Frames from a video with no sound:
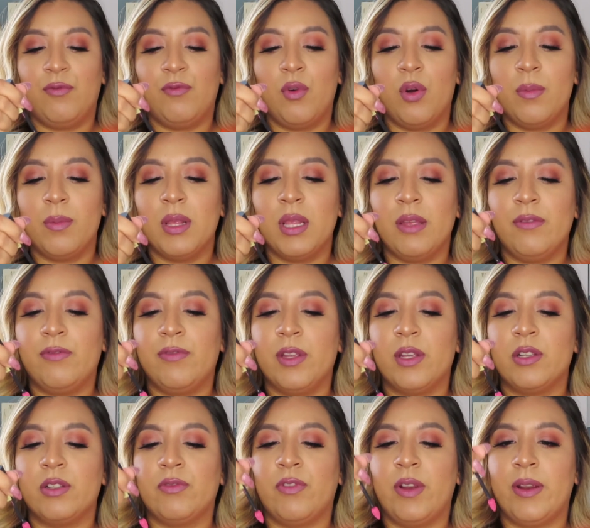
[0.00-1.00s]
formula
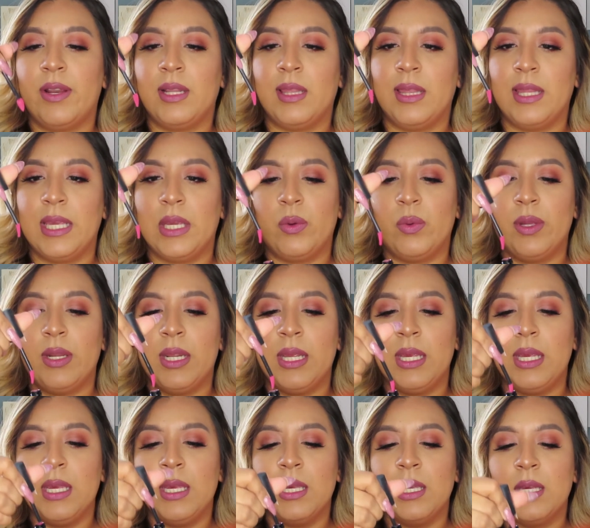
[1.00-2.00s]
feels very
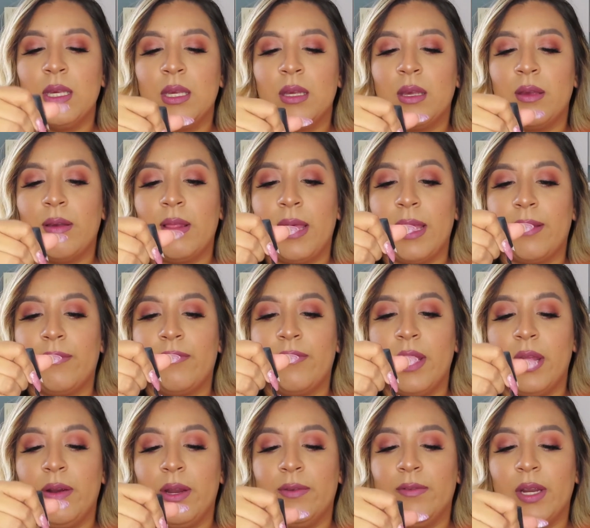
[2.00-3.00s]
liquidy, like
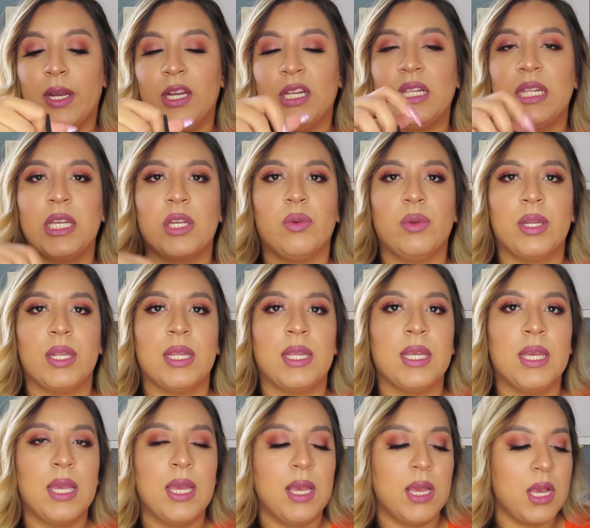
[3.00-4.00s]
very, very liquidy.